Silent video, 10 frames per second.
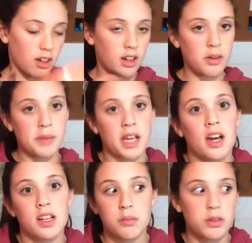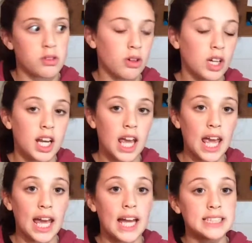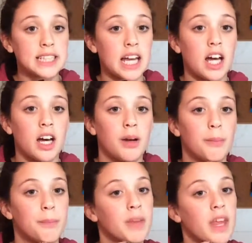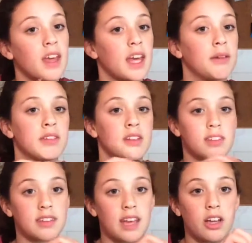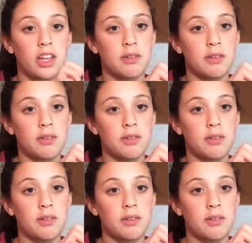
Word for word: oh my god, it smells so good. And um, it was on sale.